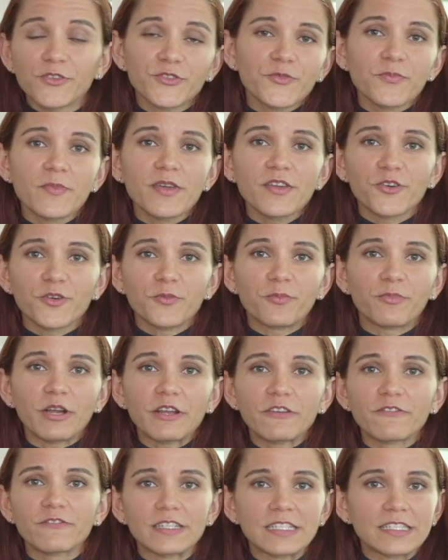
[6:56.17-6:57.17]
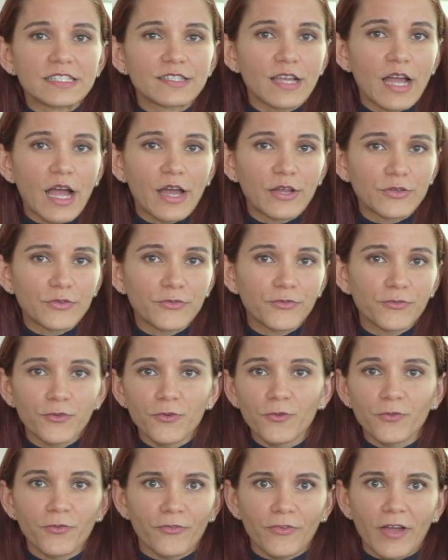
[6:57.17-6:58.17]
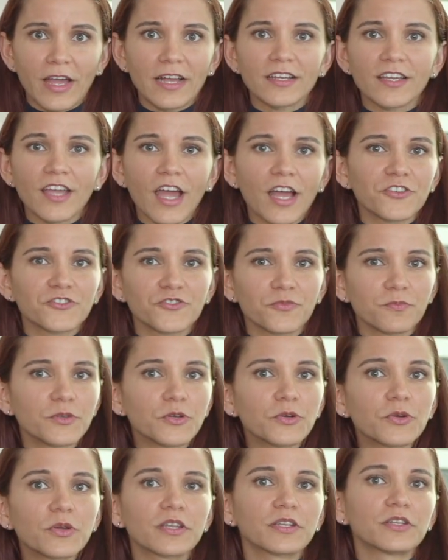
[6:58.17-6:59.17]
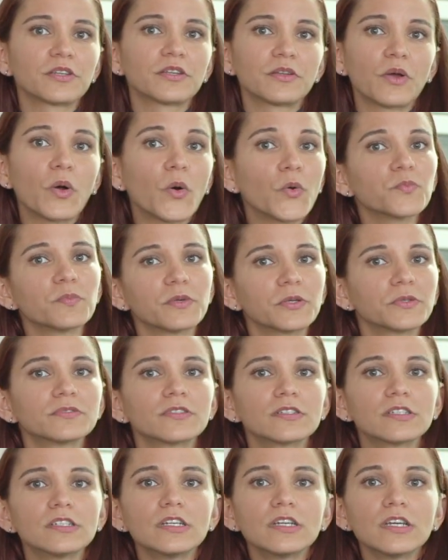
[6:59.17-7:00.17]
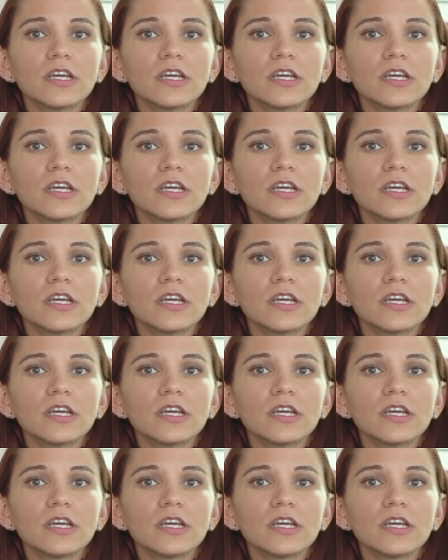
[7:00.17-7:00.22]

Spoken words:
I also make her breakfast out of full-fat cashew milk and oatmeal.